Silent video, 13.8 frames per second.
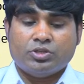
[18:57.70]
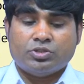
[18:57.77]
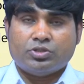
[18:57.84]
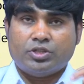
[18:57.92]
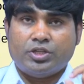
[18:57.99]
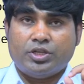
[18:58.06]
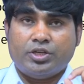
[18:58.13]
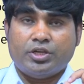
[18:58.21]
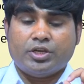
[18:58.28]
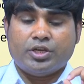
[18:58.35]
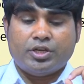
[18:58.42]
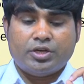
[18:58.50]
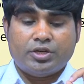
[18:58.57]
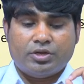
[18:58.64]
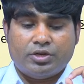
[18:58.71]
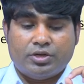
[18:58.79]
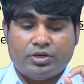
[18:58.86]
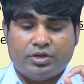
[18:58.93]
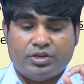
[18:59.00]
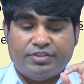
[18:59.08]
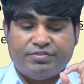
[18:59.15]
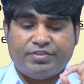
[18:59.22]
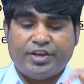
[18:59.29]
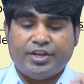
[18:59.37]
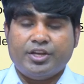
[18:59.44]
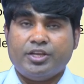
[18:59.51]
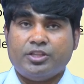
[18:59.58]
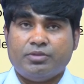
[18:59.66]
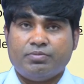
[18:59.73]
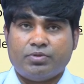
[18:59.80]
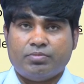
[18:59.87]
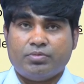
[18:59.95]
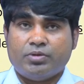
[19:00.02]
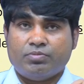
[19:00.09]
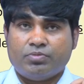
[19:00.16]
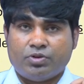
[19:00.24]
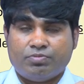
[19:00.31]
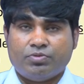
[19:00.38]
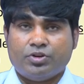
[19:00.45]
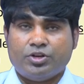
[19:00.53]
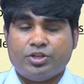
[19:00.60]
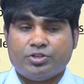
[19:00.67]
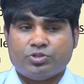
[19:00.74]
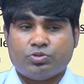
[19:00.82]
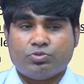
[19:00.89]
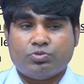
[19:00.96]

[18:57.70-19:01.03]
So, then again defining the problem properly. So,